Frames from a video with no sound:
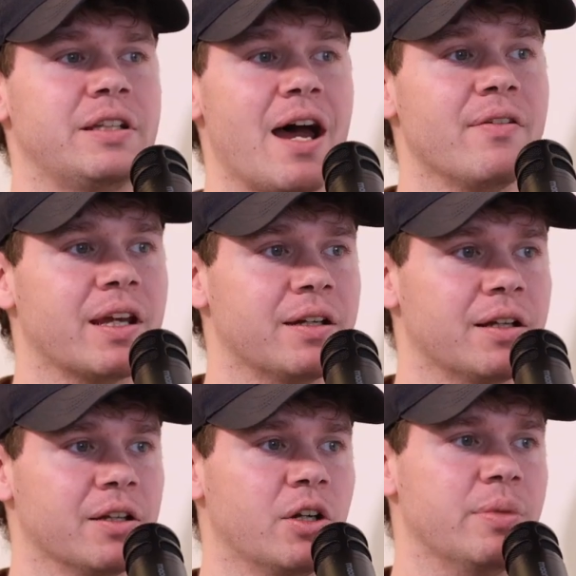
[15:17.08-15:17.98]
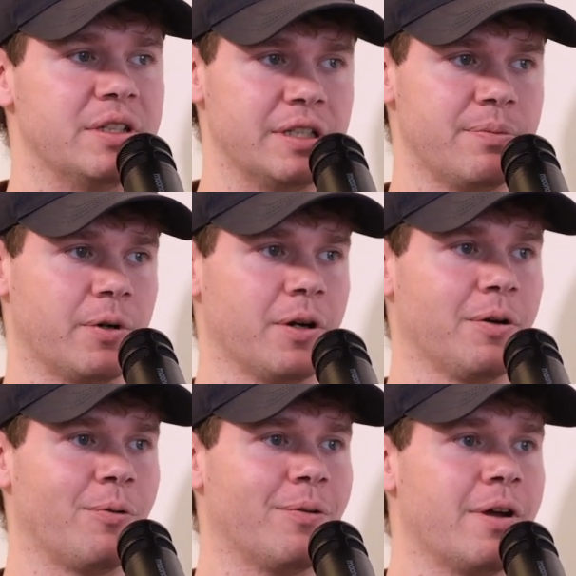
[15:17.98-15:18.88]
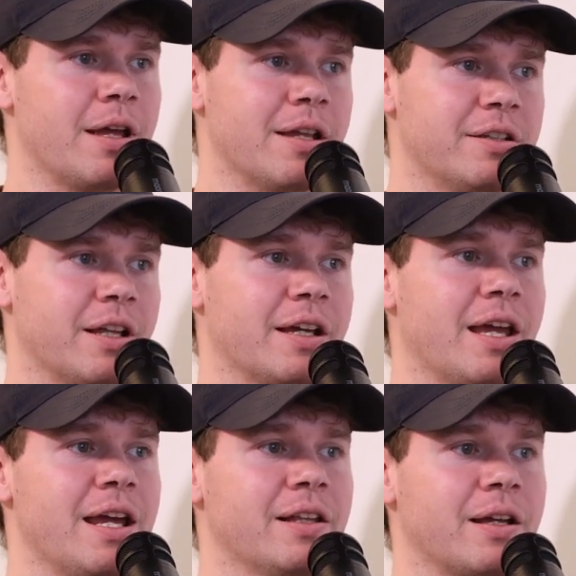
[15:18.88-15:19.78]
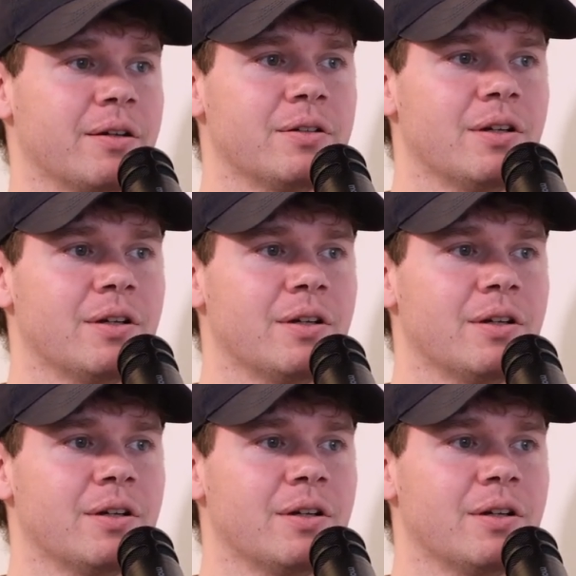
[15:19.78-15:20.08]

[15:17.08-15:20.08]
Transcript: diving in a little bit deeper into like, hey, like